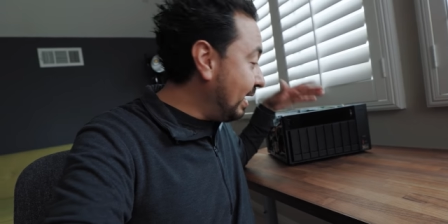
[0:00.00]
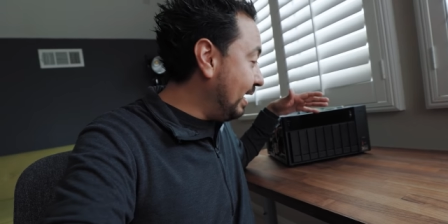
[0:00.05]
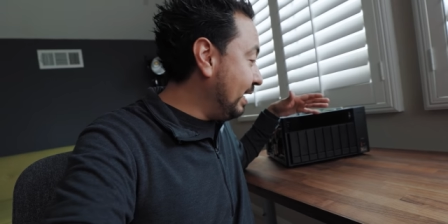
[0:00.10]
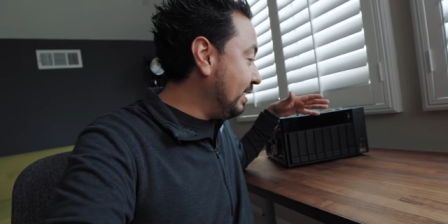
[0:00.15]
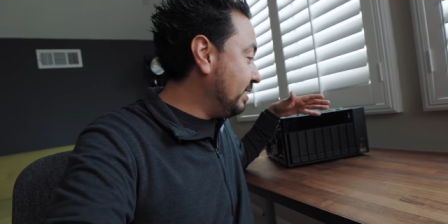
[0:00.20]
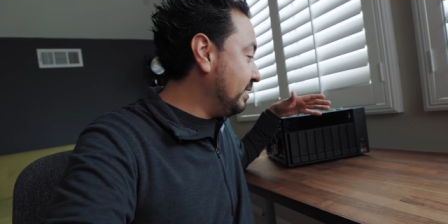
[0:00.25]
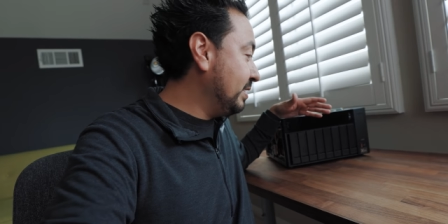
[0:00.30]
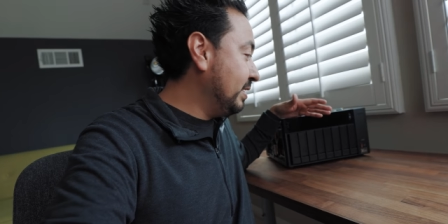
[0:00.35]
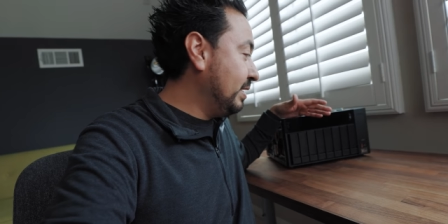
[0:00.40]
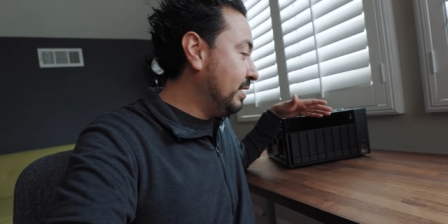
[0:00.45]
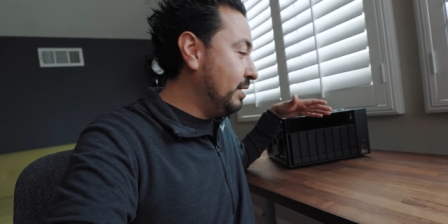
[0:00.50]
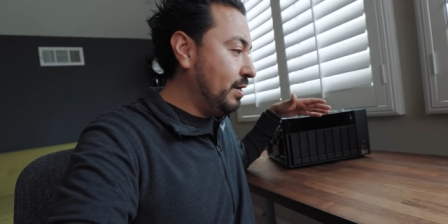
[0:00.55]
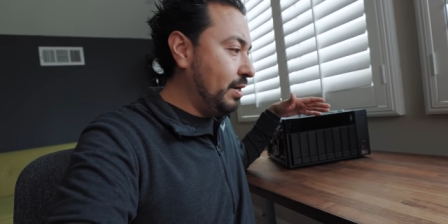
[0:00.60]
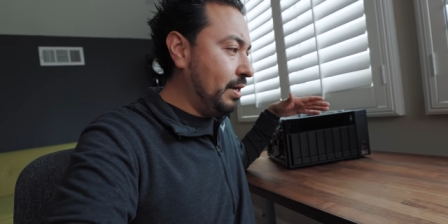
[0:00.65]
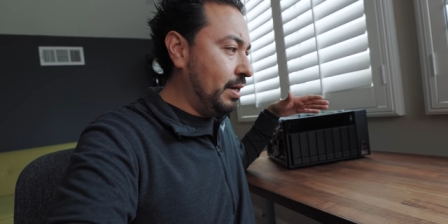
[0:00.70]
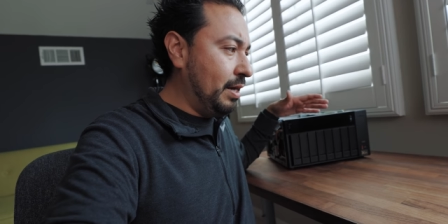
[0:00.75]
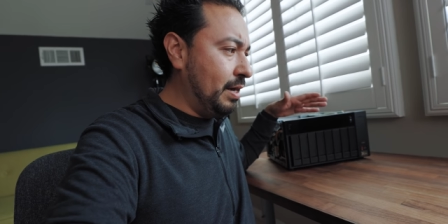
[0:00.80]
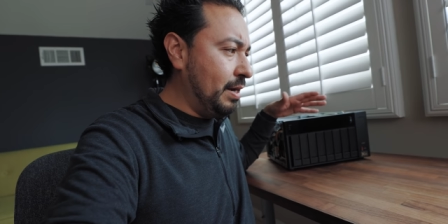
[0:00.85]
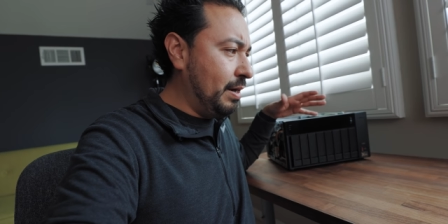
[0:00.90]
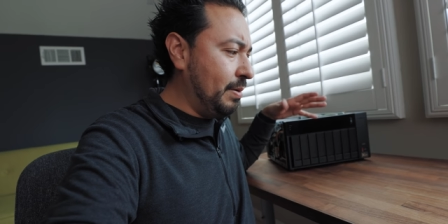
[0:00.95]
night
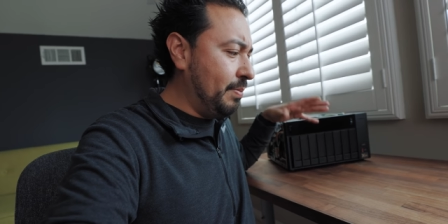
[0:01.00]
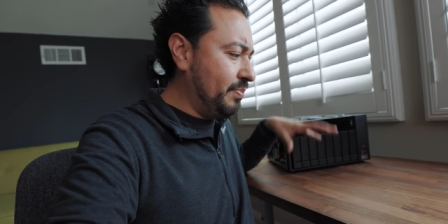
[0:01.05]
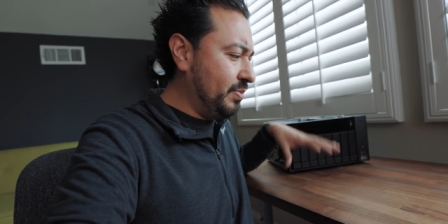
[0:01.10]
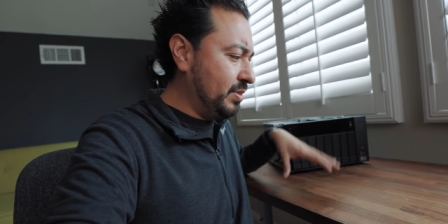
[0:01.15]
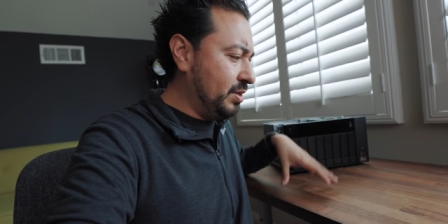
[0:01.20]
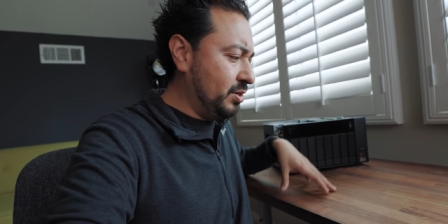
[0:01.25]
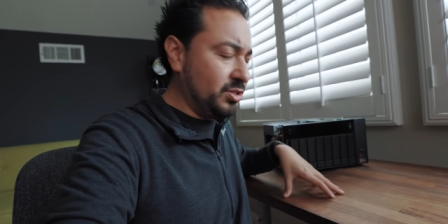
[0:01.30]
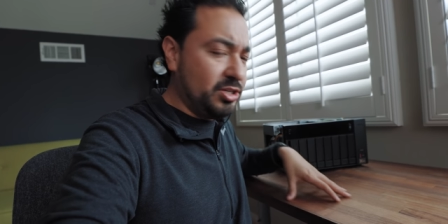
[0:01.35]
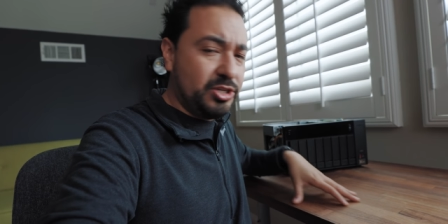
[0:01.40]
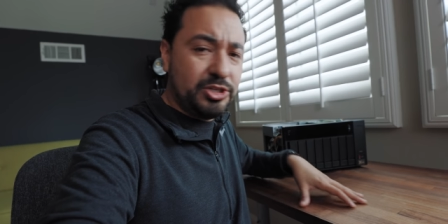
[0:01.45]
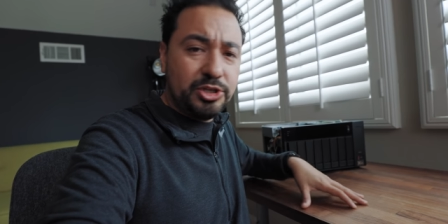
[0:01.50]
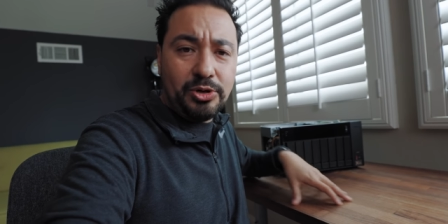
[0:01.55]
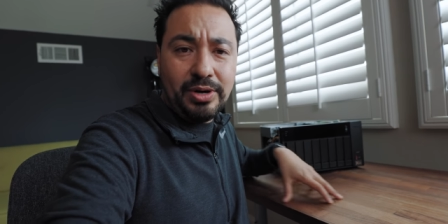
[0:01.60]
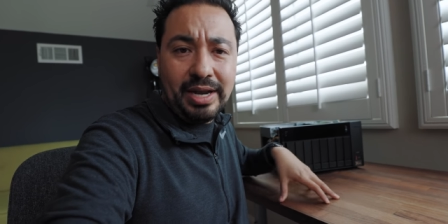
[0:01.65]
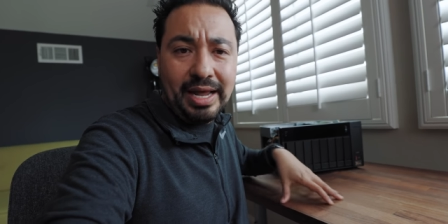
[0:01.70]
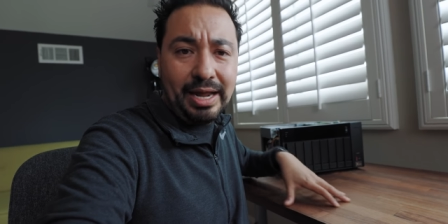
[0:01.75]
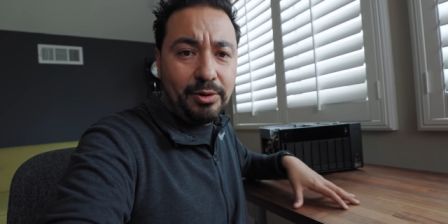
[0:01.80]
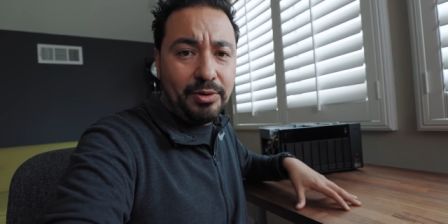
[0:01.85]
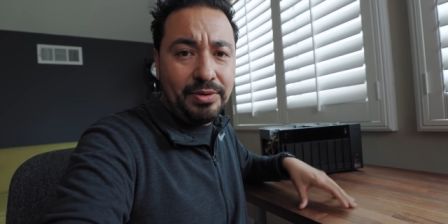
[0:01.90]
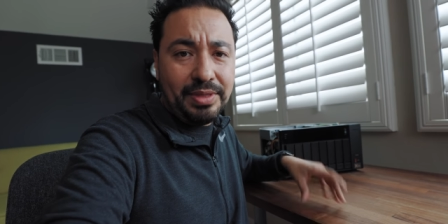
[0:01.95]
Um, there's a
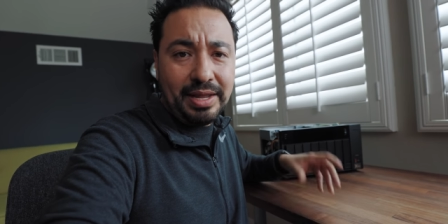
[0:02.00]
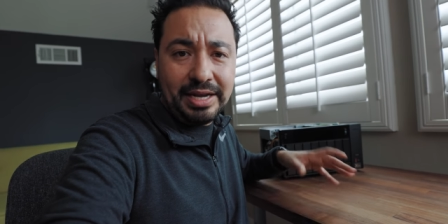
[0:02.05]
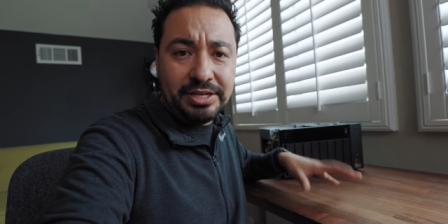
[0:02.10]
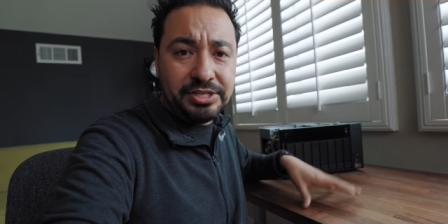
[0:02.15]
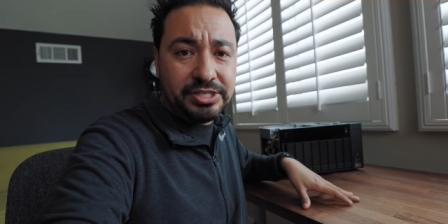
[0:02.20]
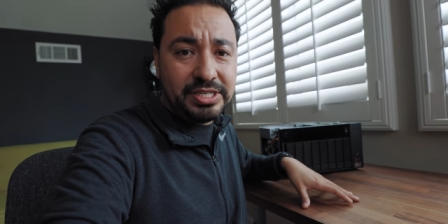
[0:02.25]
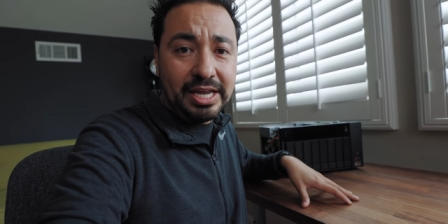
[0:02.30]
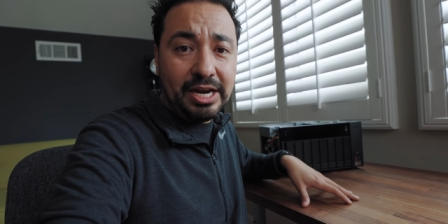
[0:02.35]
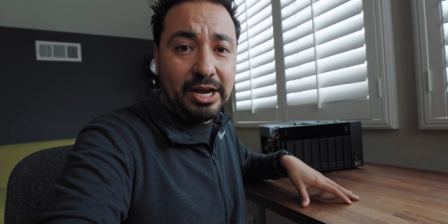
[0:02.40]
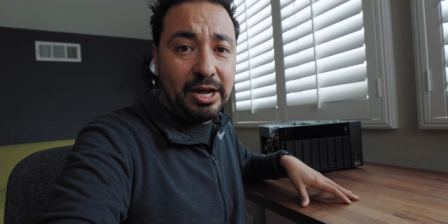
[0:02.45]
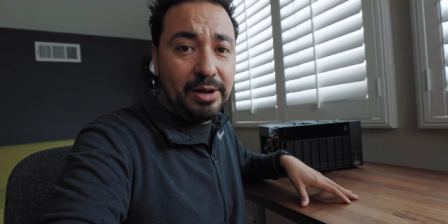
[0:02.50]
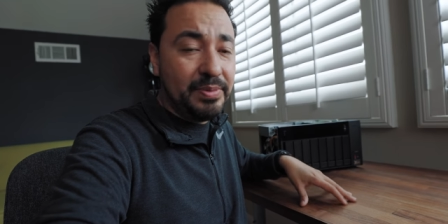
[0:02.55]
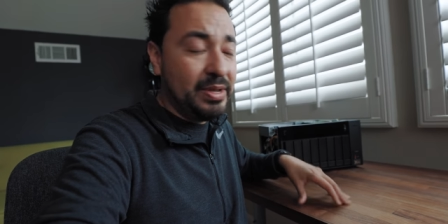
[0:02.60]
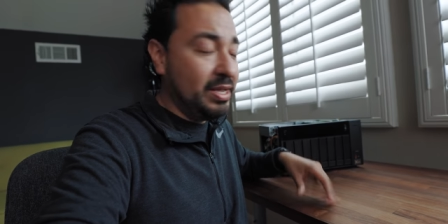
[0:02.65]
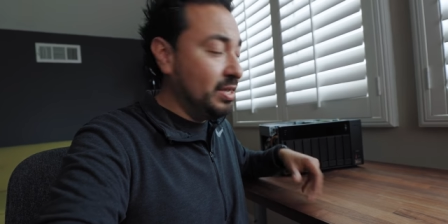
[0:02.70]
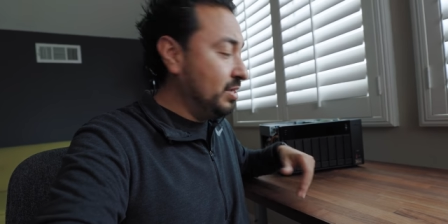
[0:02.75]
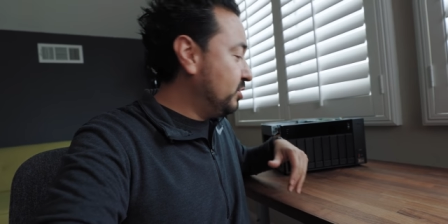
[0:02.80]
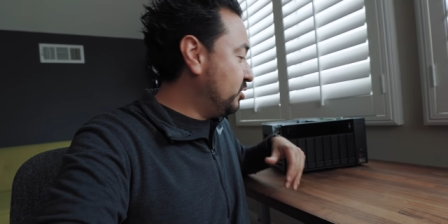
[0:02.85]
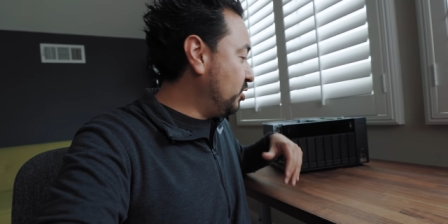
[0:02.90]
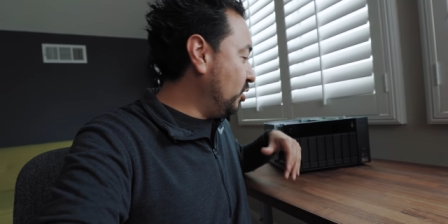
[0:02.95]
certain hour that I set up,
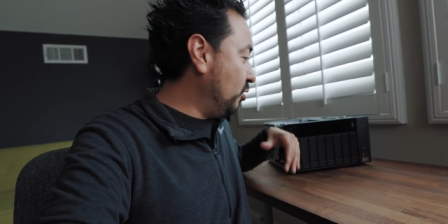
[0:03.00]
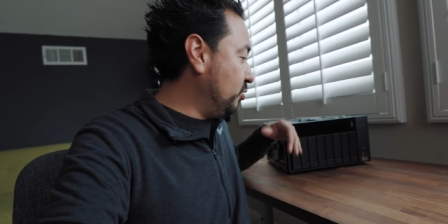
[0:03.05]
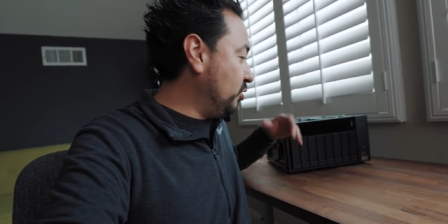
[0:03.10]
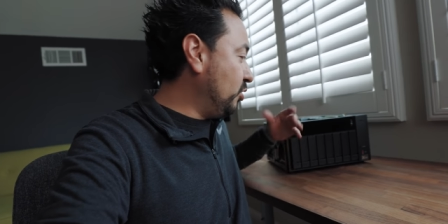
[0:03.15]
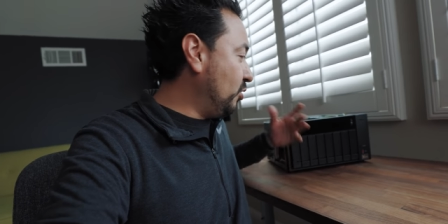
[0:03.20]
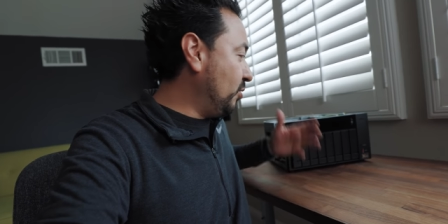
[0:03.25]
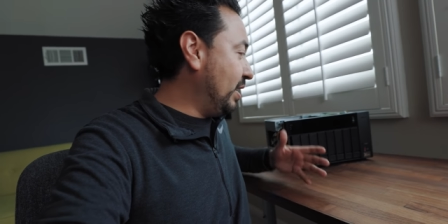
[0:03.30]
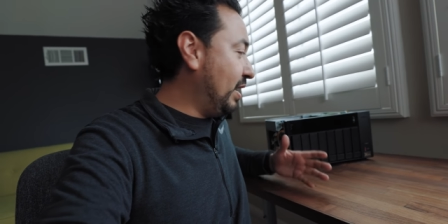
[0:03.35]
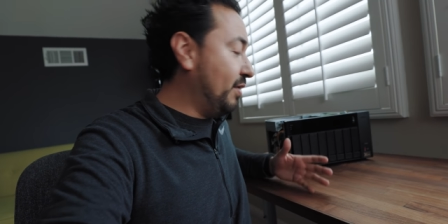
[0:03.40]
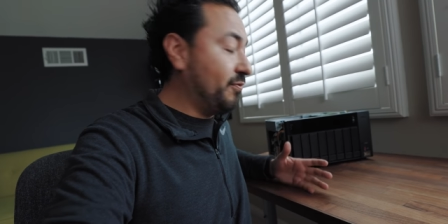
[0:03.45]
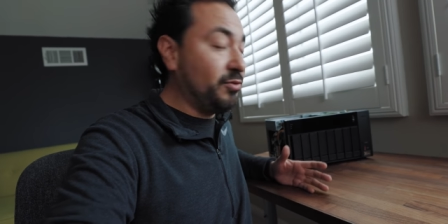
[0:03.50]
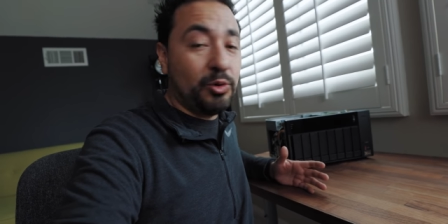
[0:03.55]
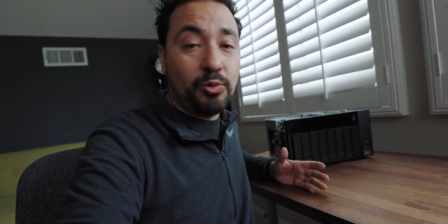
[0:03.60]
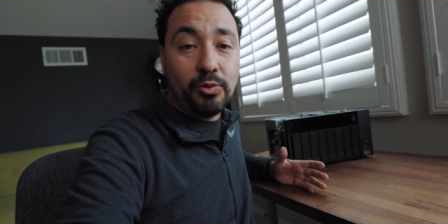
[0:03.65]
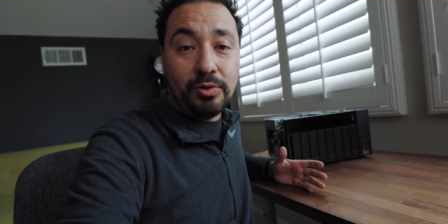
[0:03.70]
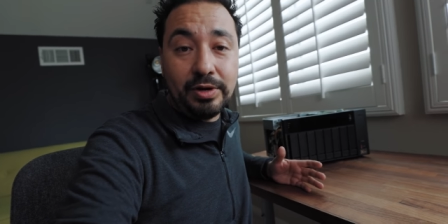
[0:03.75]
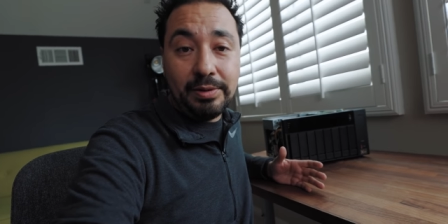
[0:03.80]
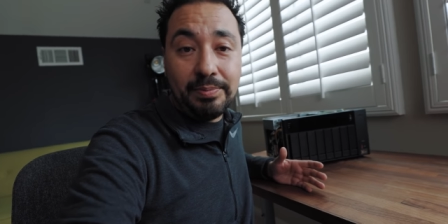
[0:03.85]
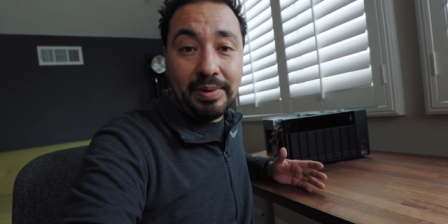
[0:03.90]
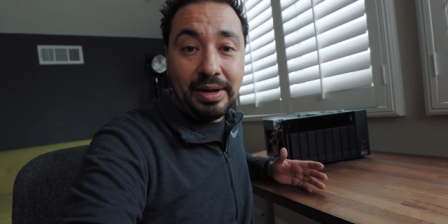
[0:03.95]
so you don't have to
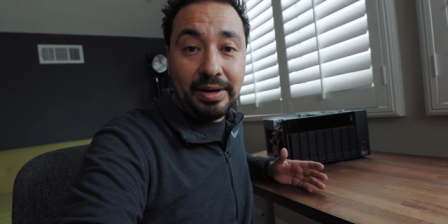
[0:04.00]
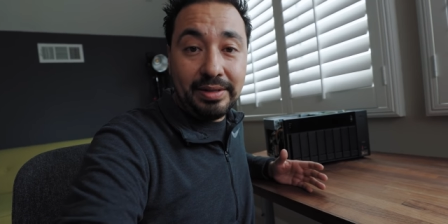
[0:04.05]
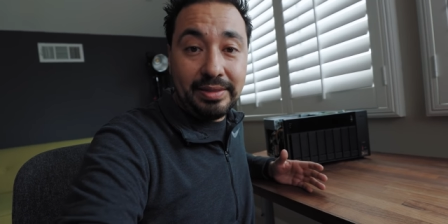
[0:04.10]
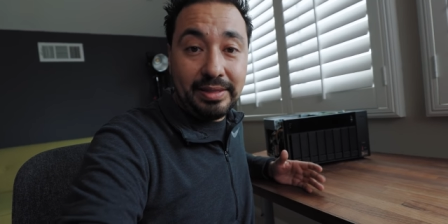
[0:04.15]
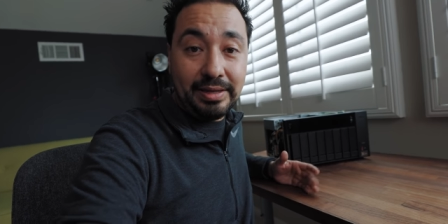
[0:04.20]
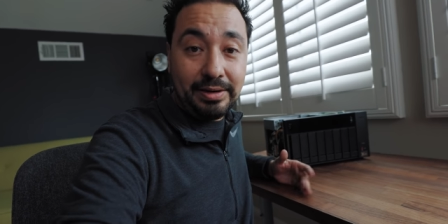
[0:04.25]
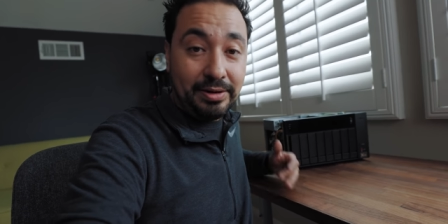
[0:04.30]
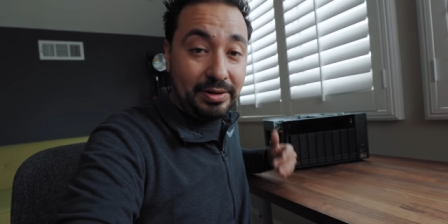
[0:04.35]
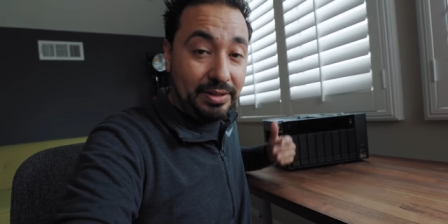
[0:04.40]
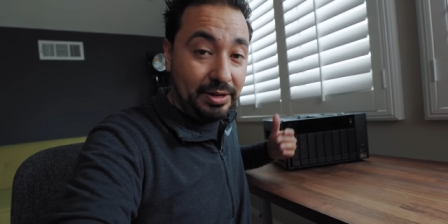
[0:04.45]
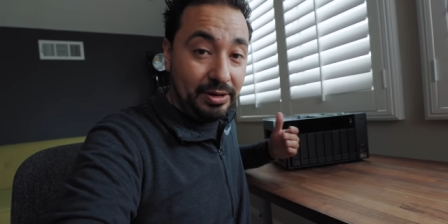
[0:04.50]
worry about it there.